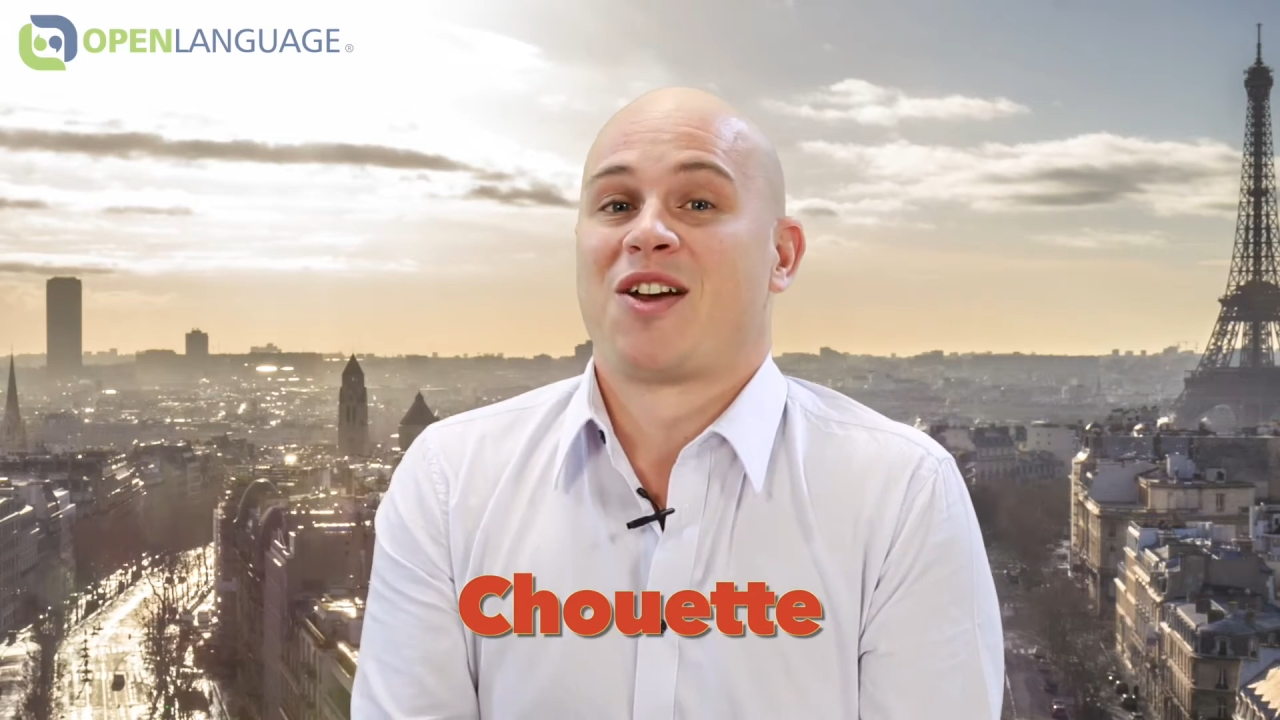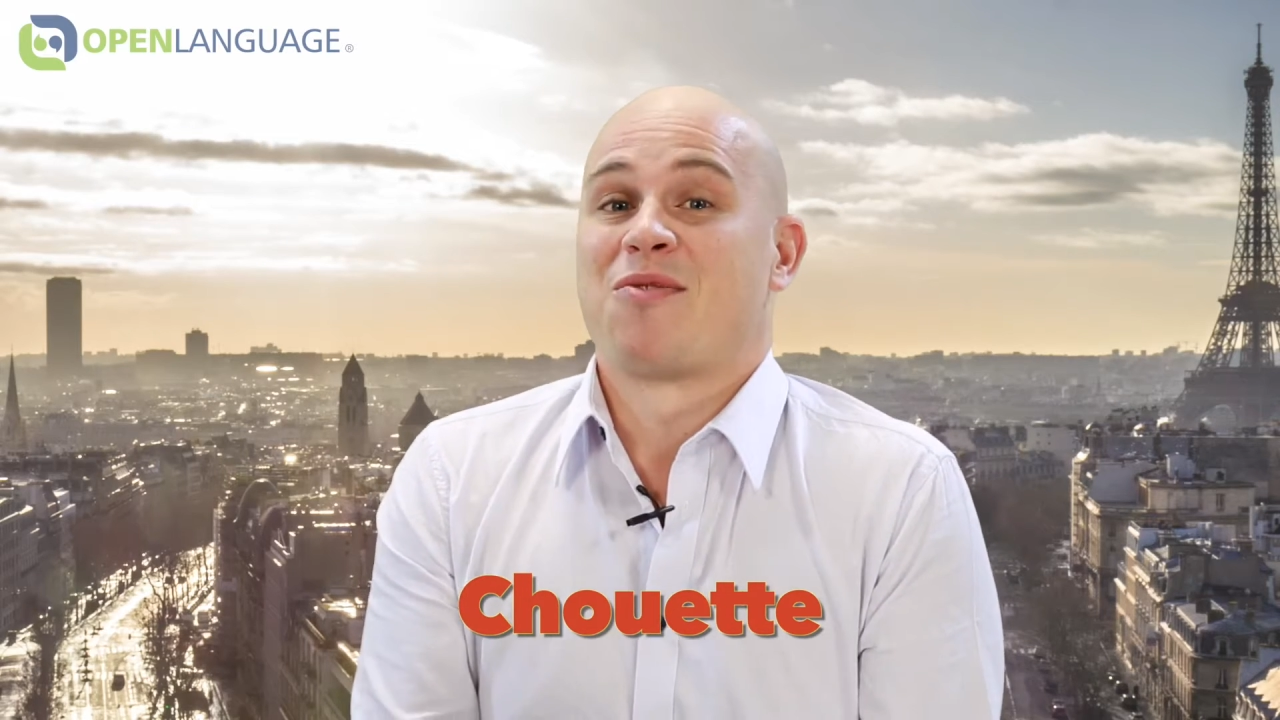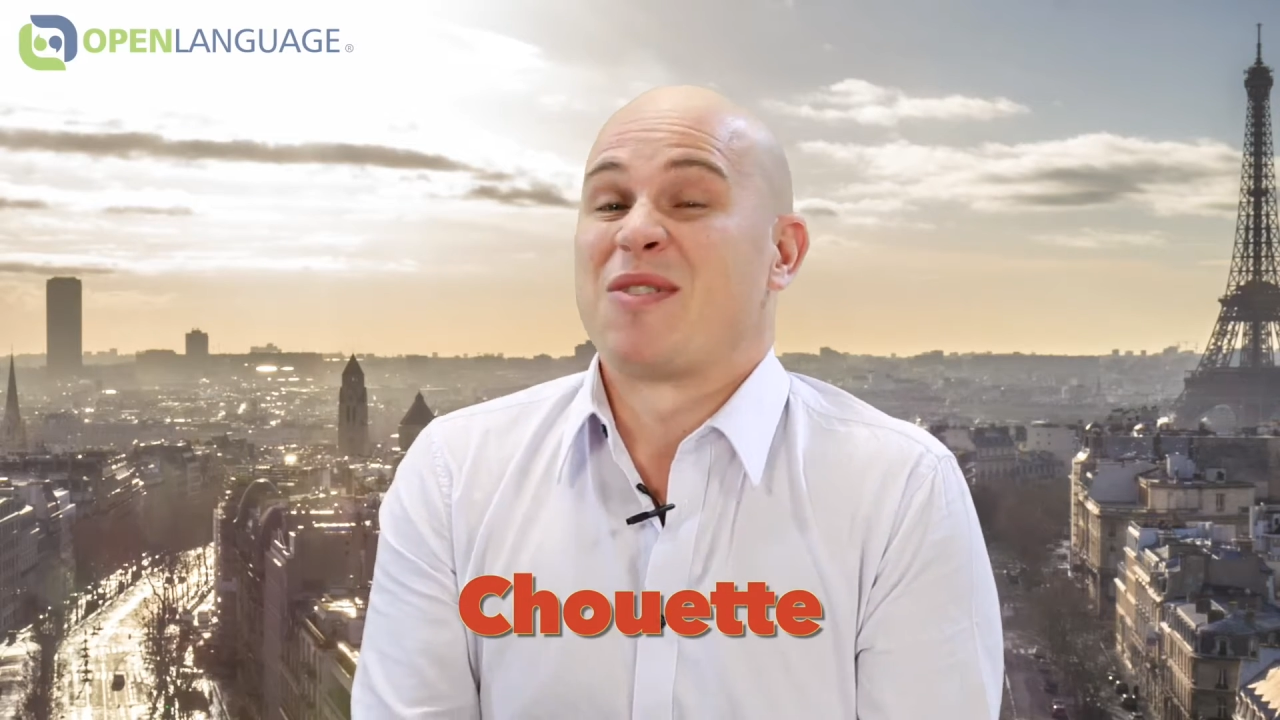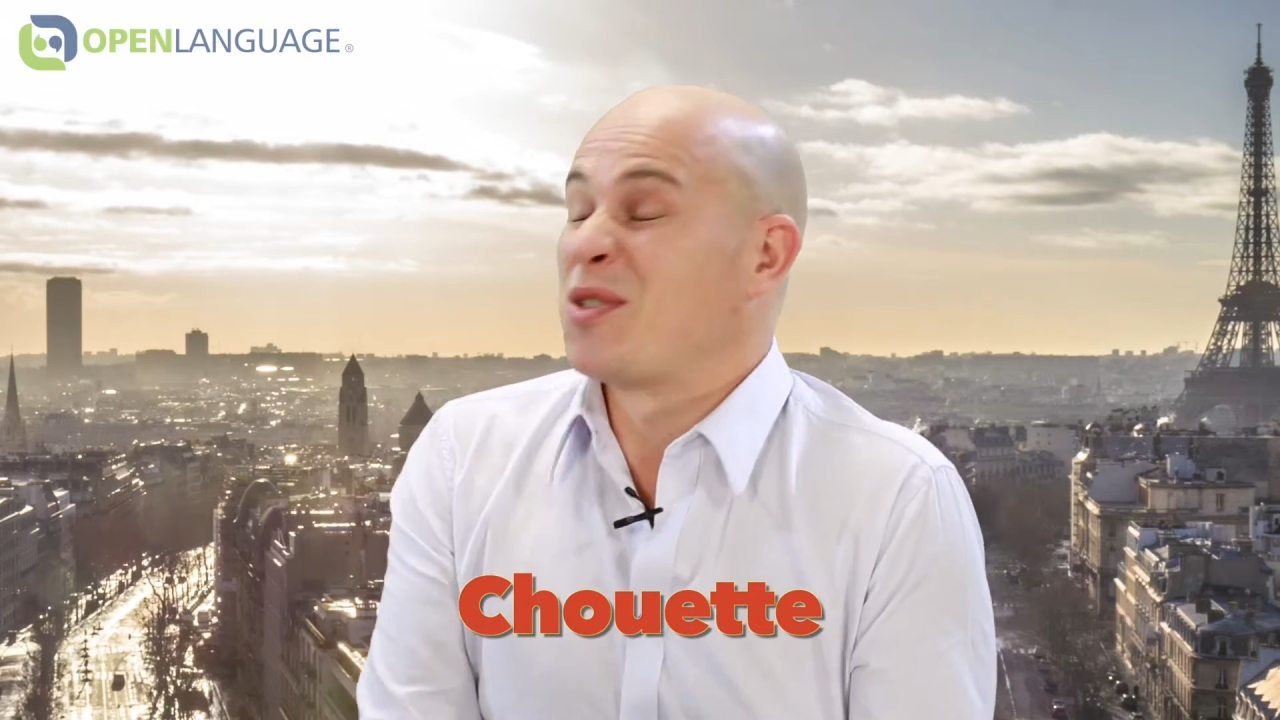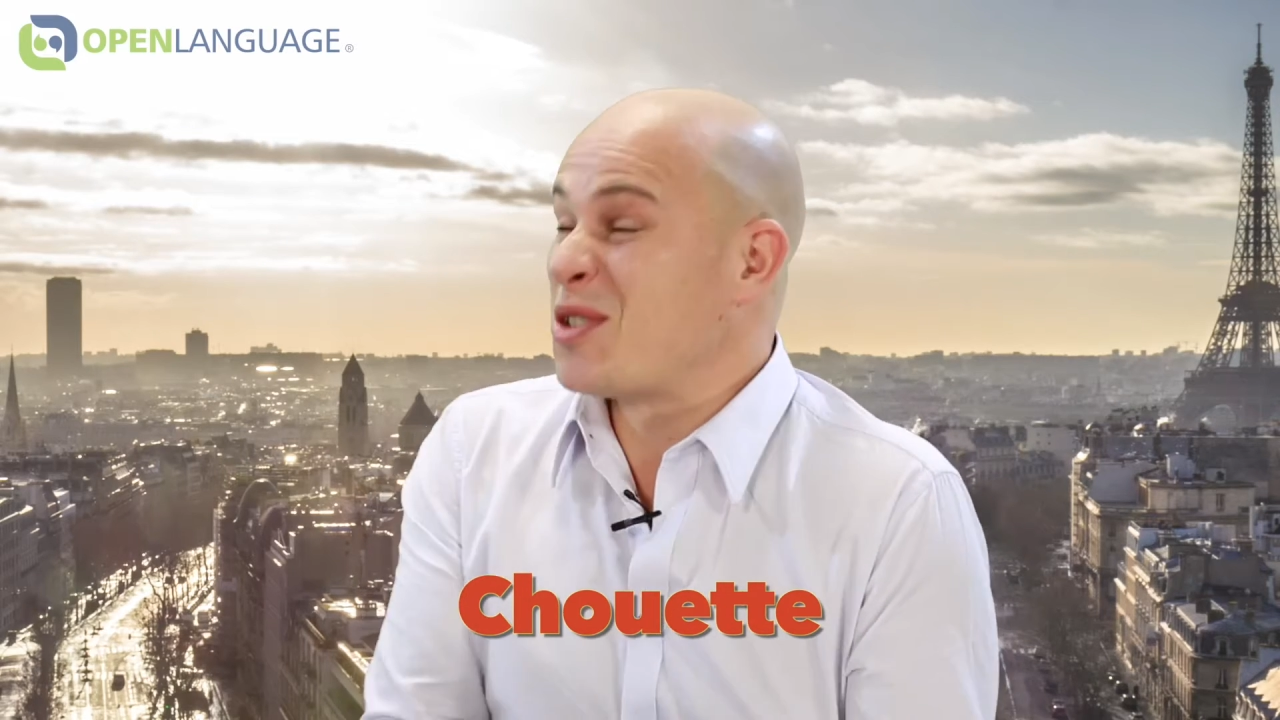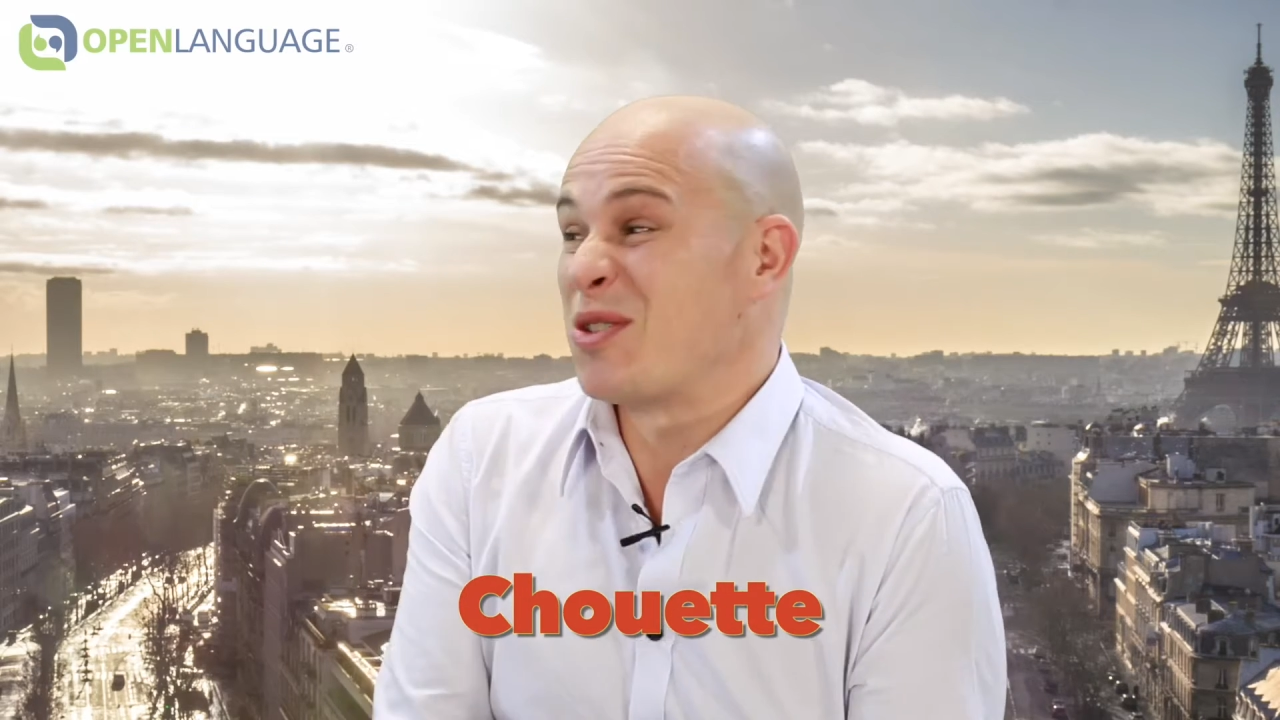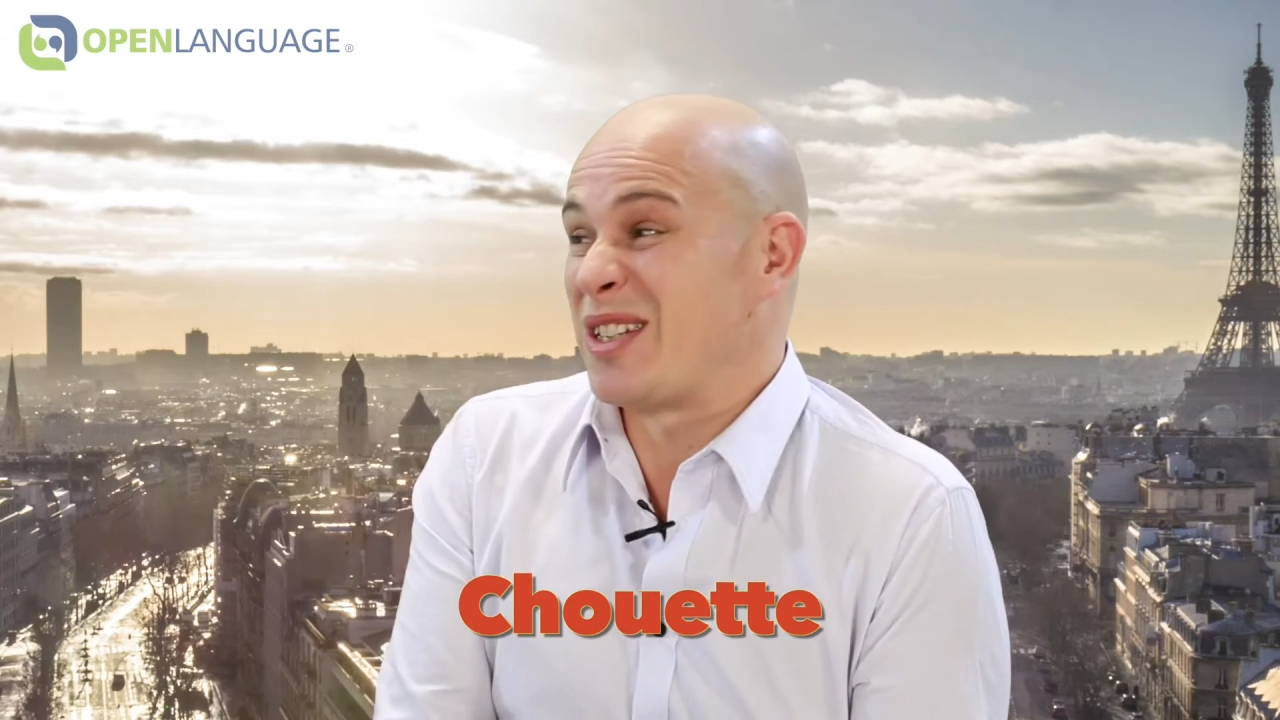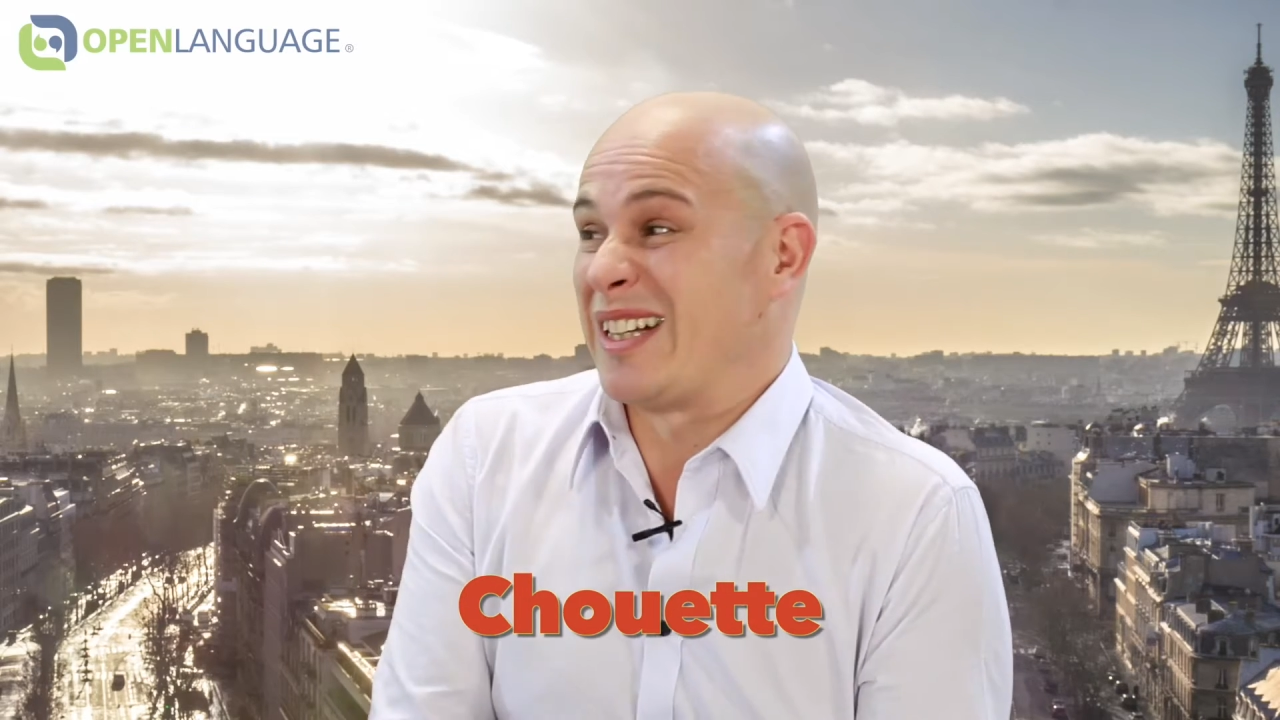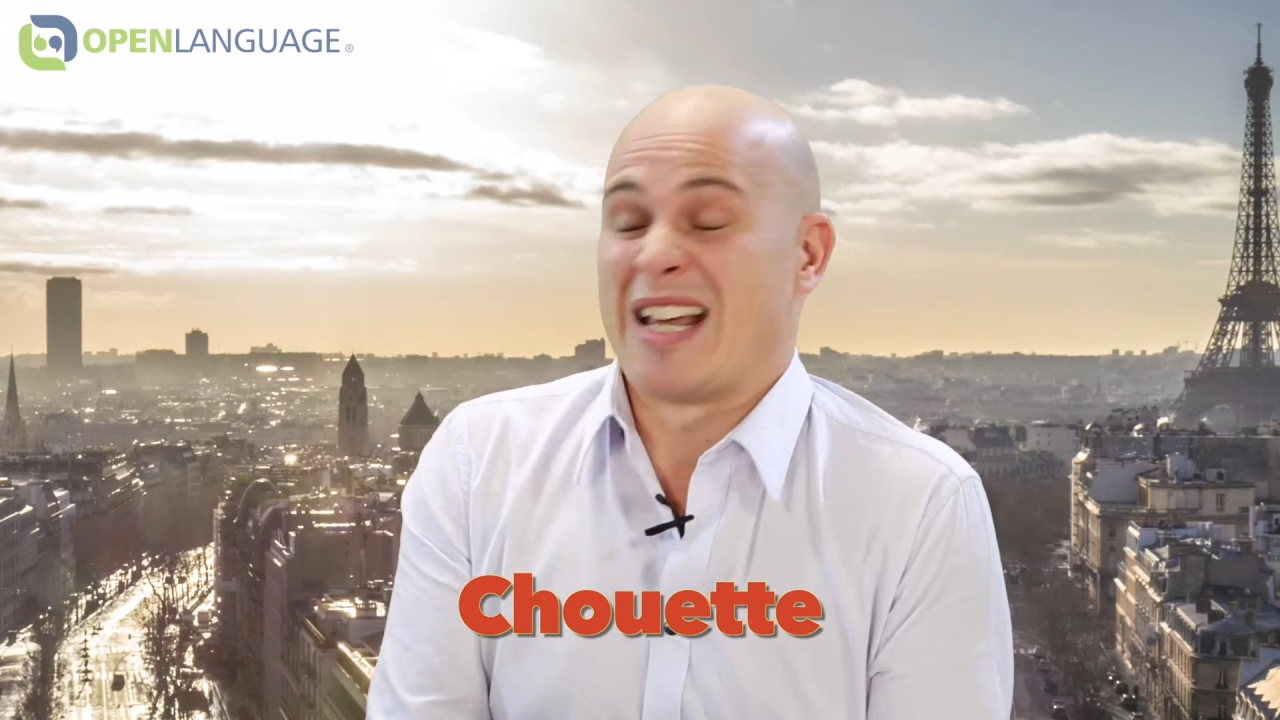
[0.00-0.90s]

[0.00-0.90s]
we don't use it